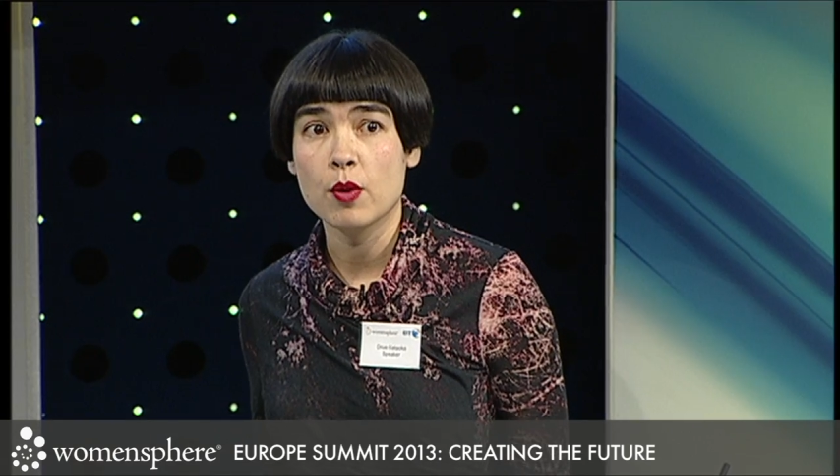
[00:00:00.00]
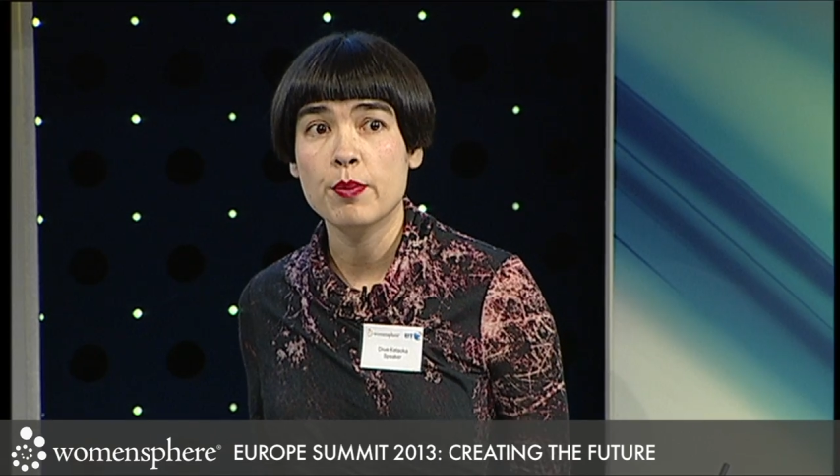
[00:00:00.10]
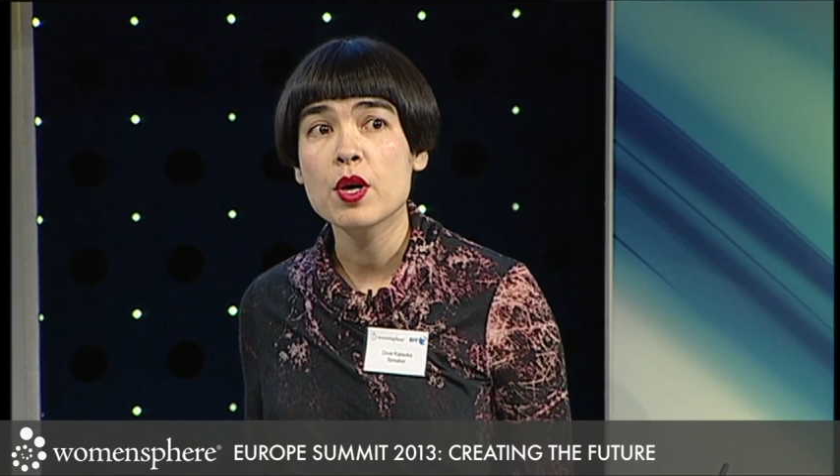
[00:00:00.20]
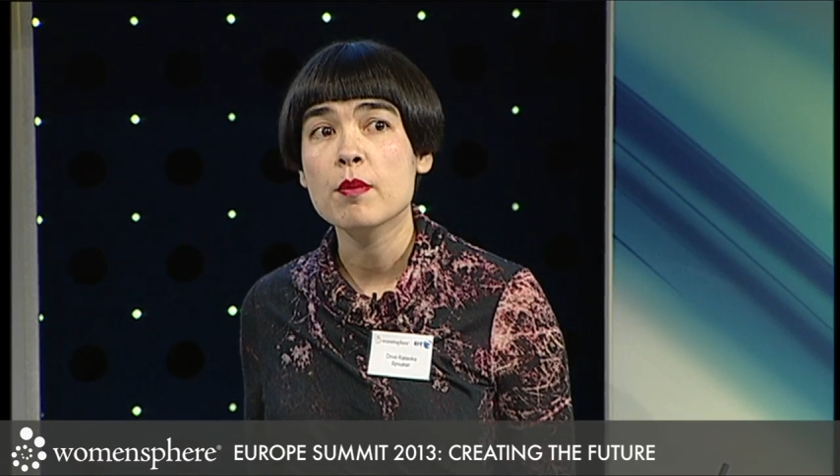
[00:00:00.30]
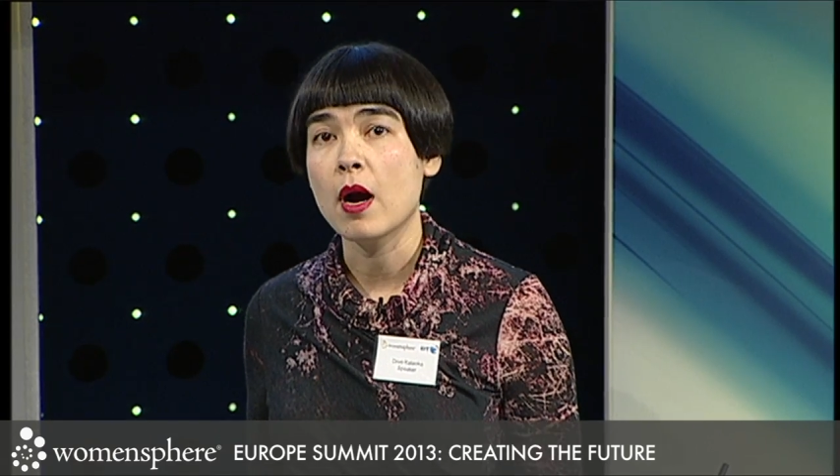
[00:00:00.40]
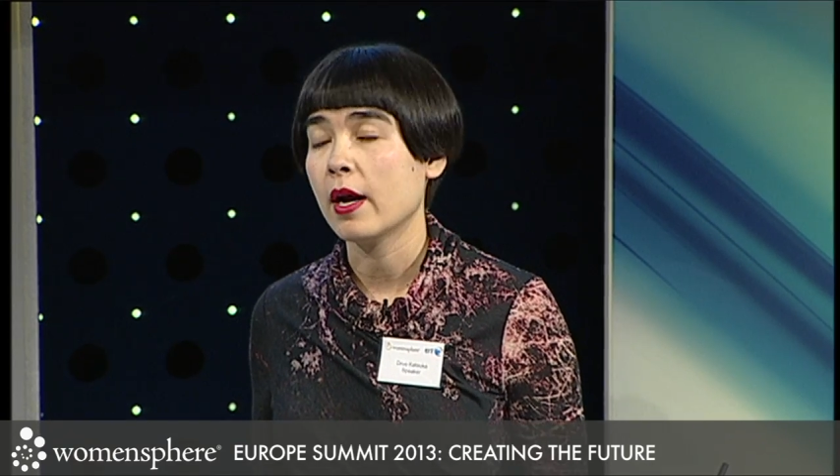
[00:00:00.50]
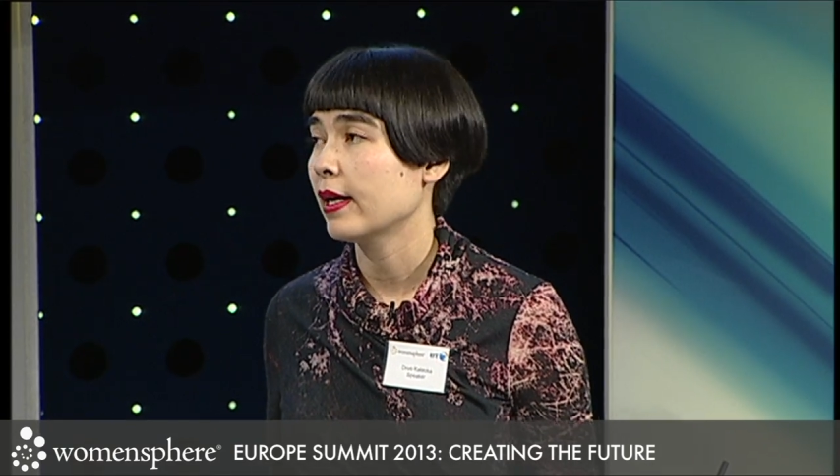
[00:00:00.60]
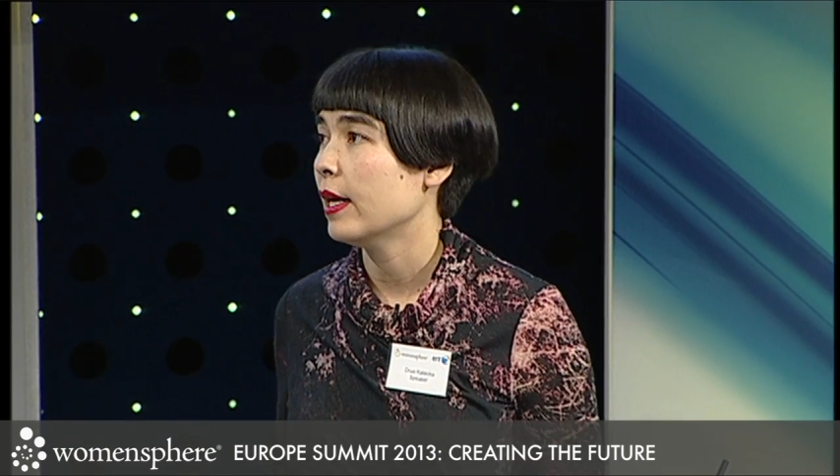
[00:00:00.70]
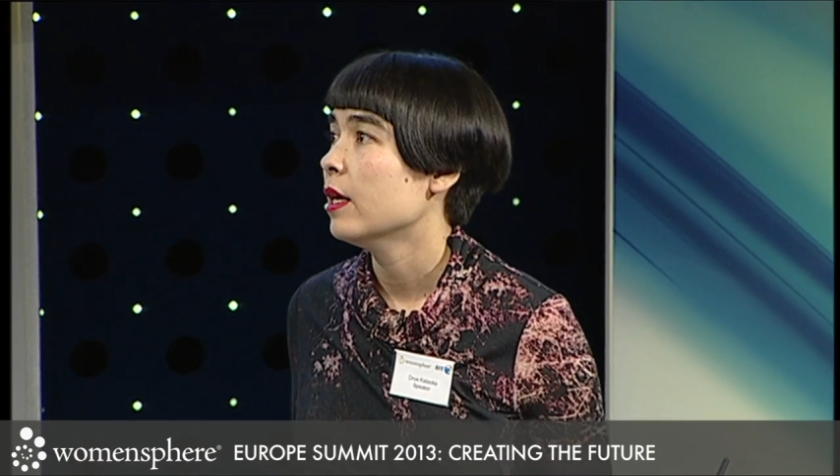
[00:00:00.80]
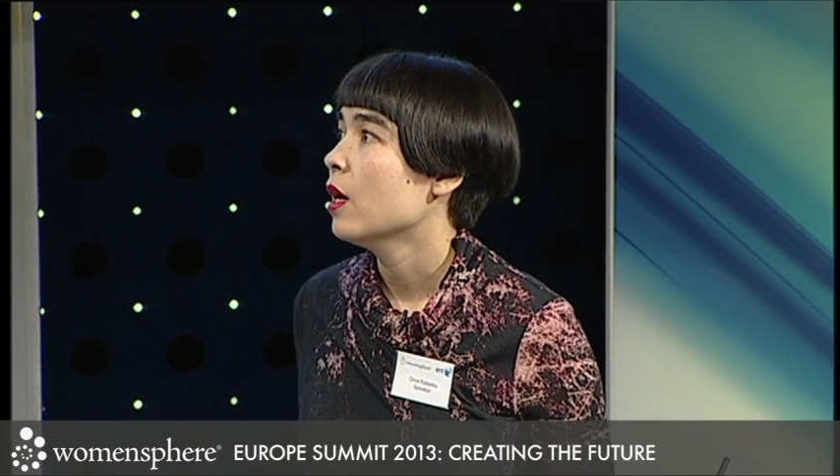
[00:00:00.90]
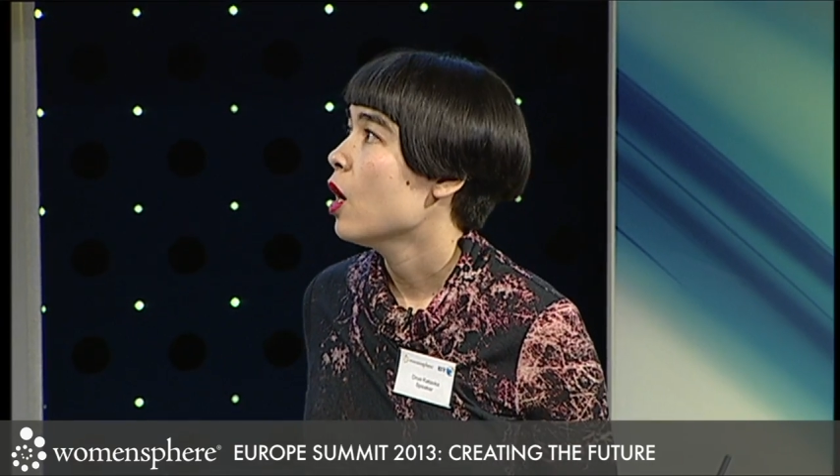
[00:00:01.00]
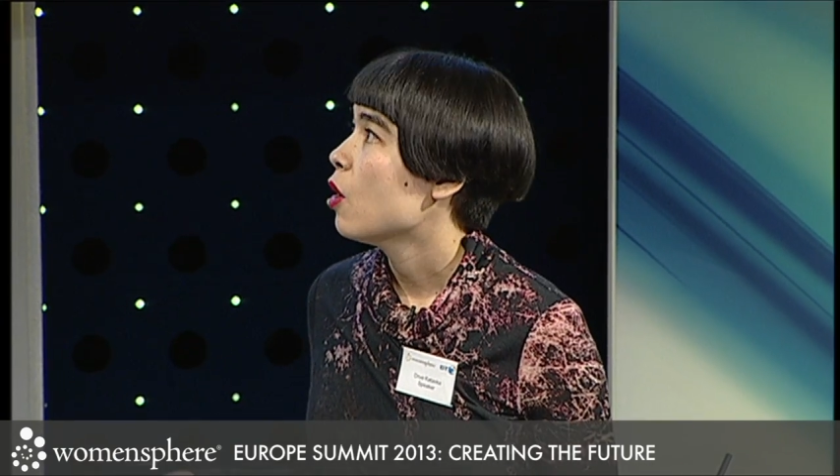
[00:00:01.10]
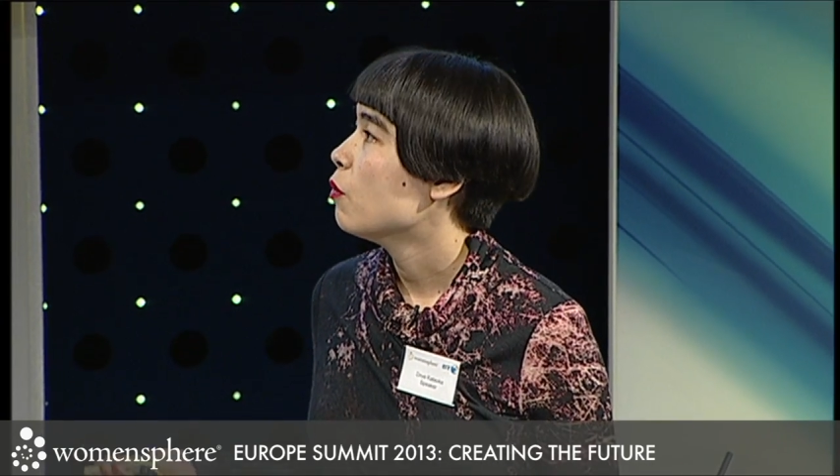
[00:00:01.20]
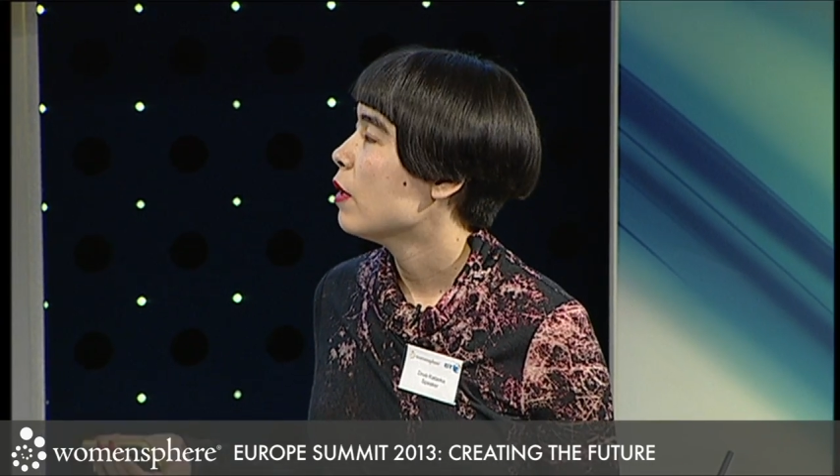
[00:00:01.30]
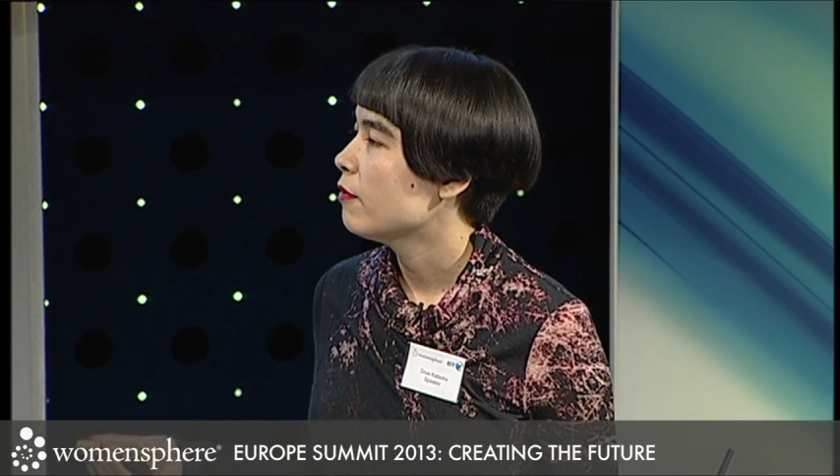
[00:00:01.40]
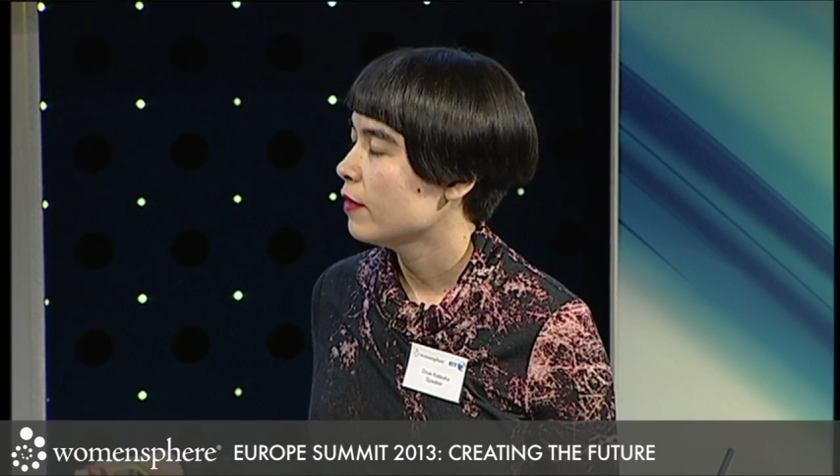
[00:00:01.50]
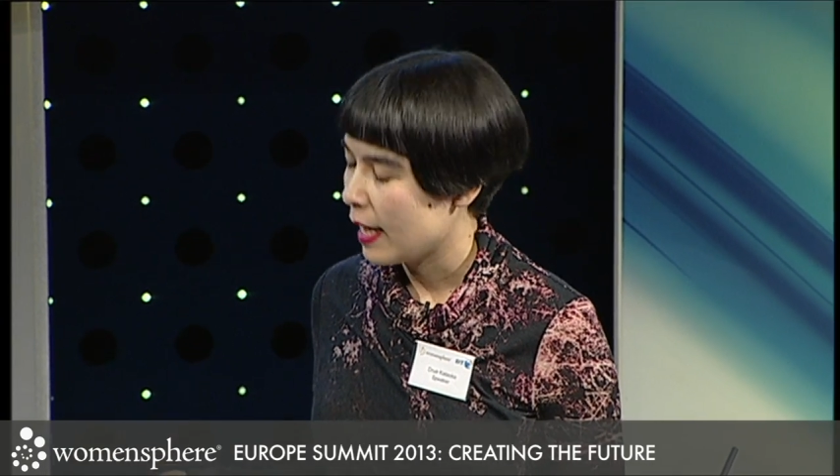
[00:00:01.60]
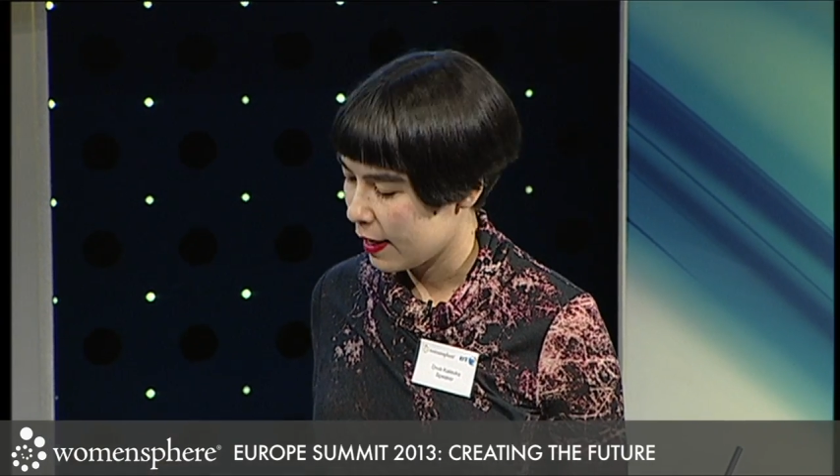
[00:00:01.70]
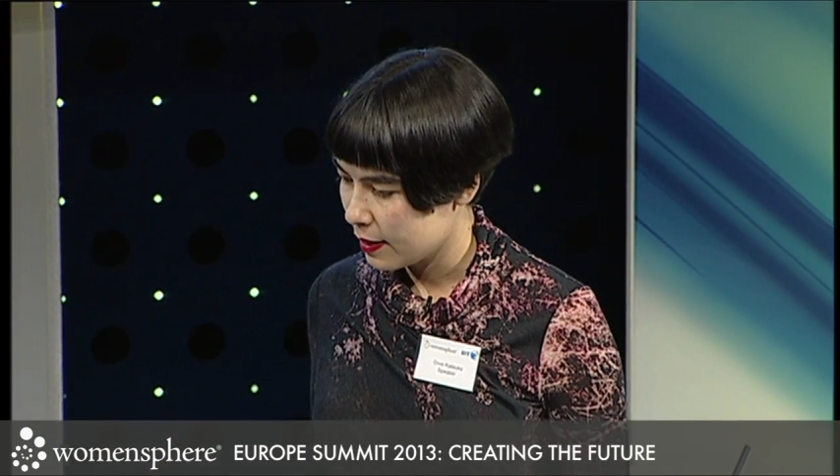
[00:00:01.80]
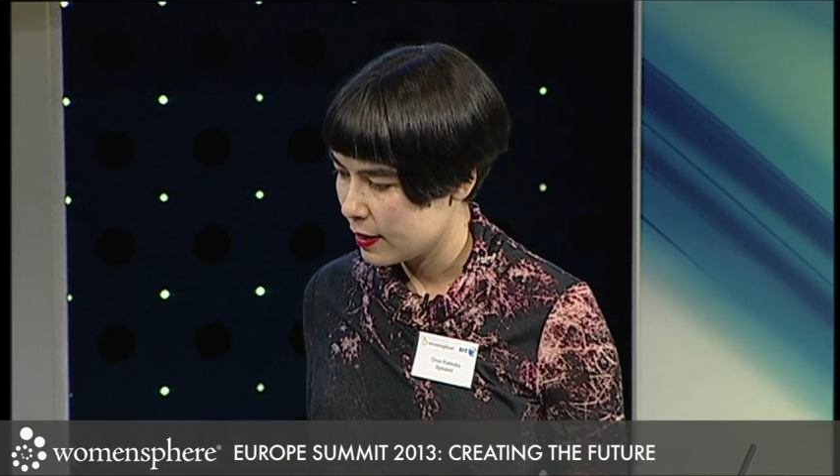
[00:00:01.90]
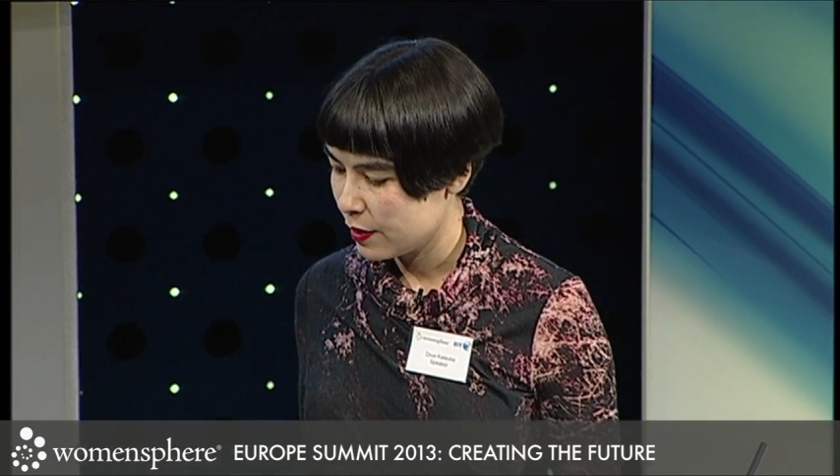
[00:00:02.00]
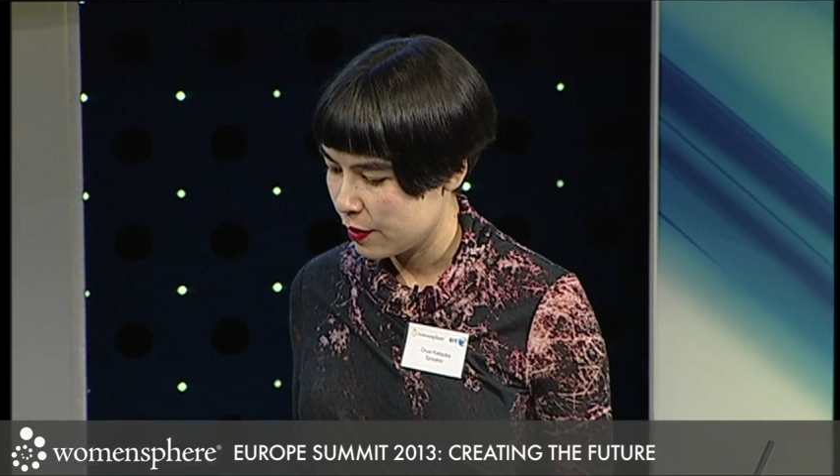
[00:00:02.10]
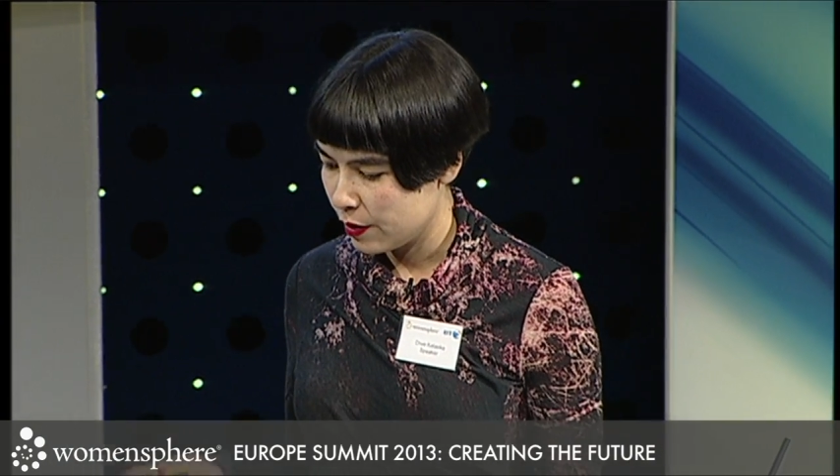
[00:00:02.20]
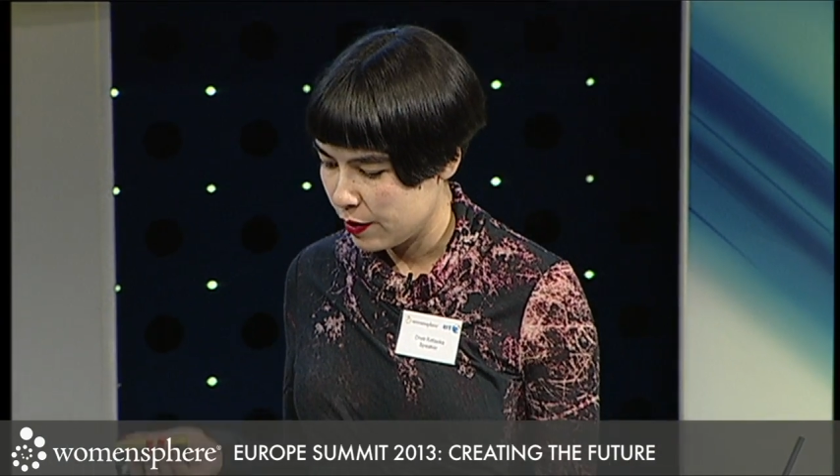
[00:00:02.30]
for the book market reflects